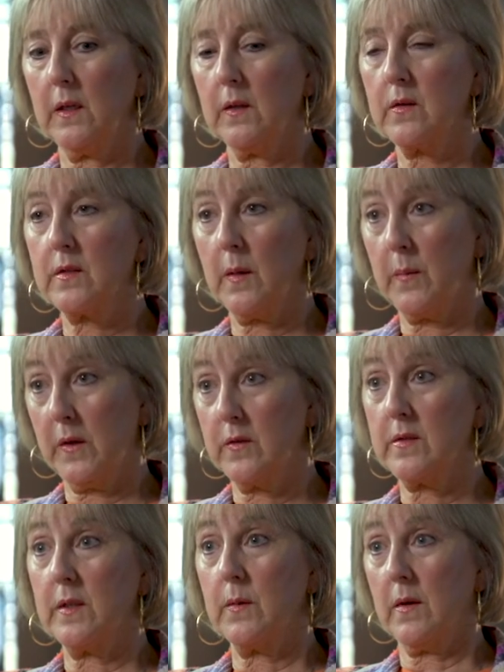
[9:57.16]
There's some that are
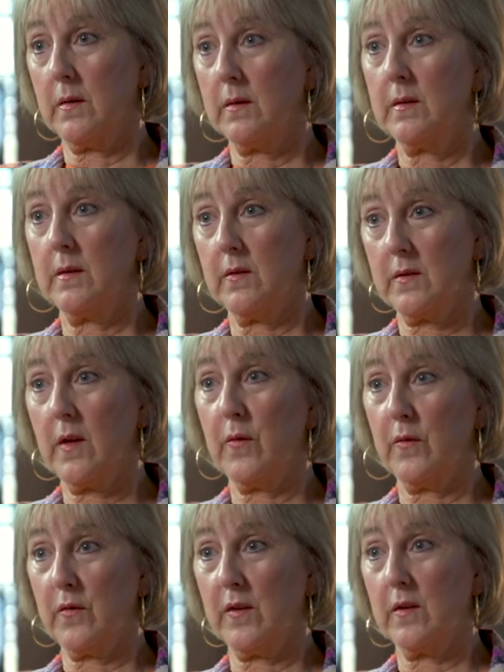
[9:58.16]
zero. There's
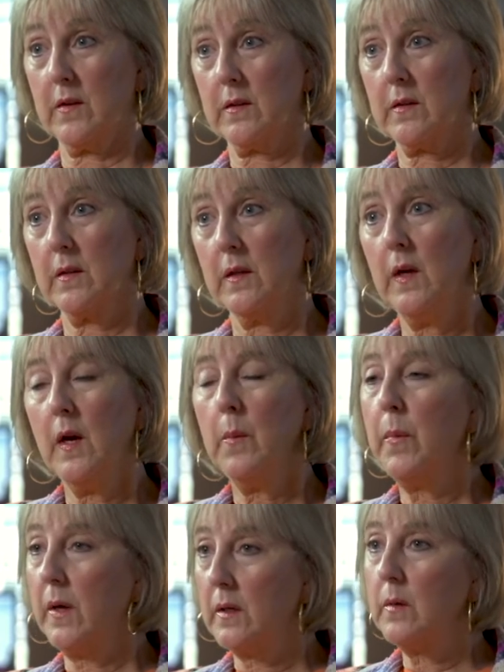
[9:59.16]
others that aren't.
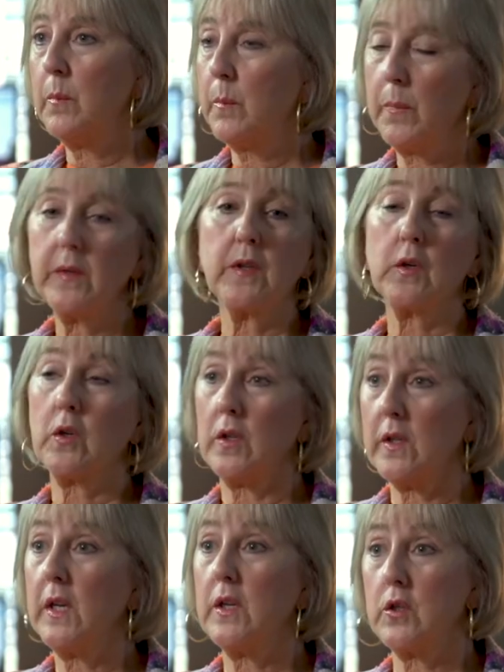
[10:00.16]
But but the,
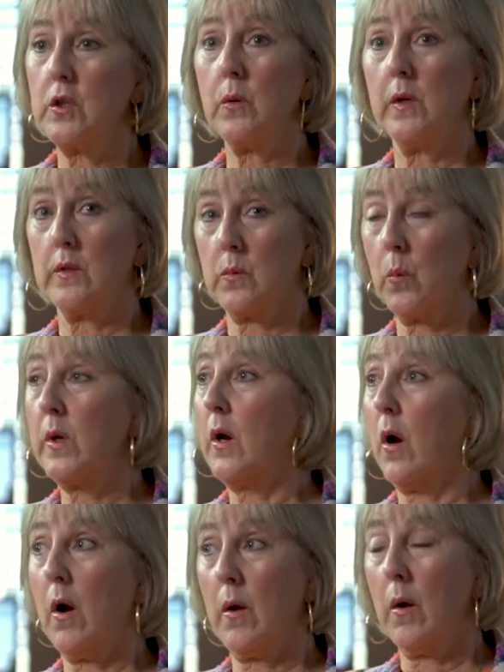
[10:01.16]
the issue is we
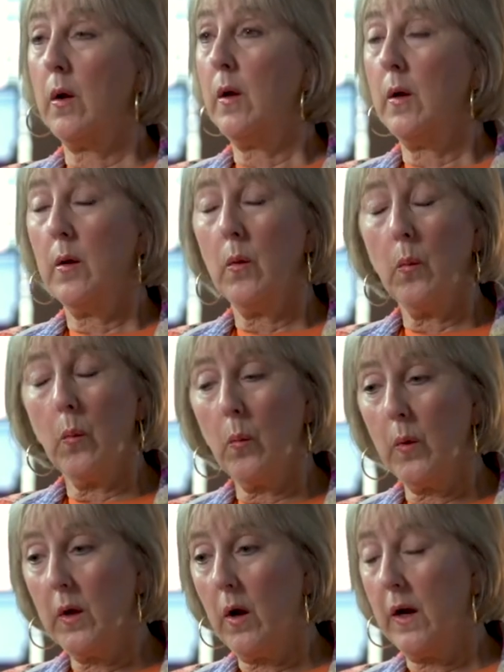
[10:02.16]
are
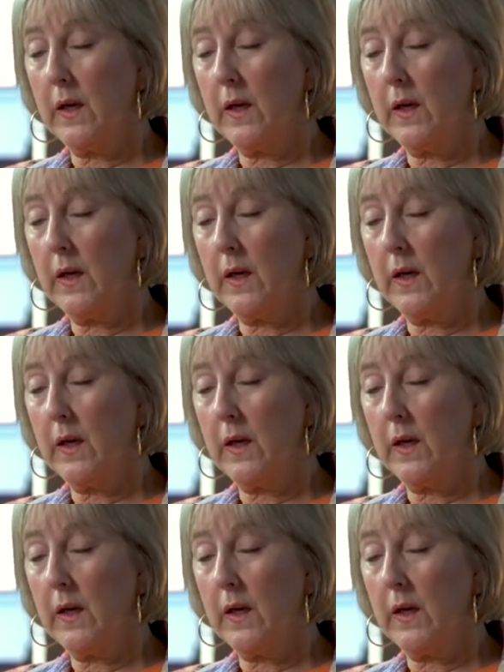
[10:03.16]
we are